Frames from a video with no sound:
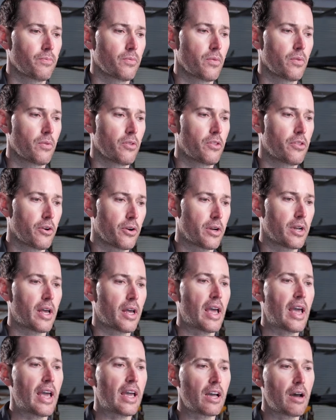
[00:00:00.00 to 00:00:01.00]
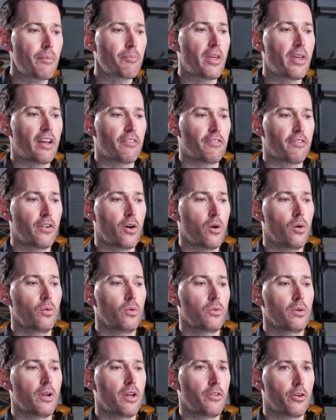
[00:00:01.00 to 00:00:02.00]
they're going to hang up that
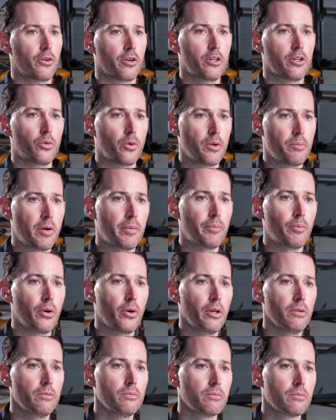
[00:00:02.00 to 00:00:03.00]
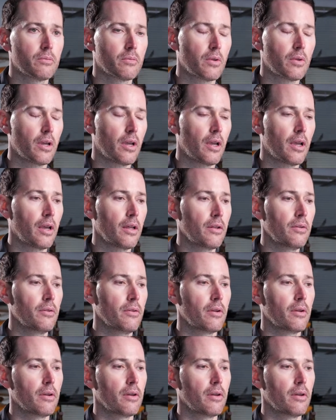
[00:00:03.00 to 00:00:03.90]
phone and they're going to remember it. And